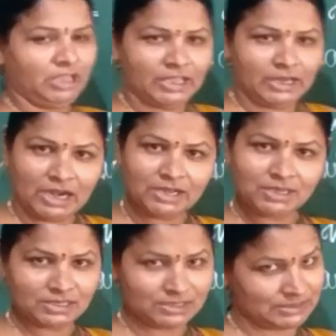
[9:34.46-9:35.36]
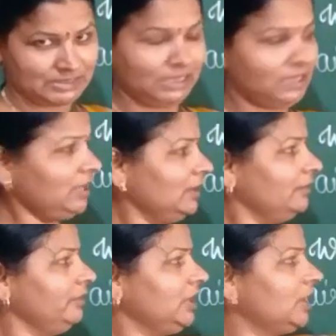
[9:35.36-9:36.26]
we cannot
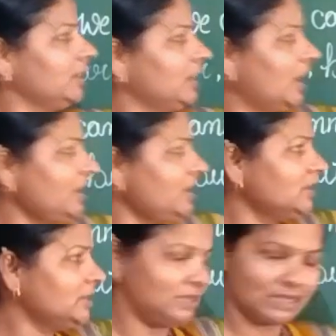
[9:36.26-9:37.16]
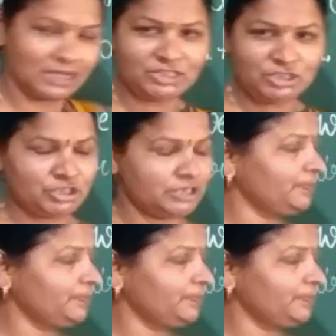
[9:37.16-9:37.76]
see, we cannot touch,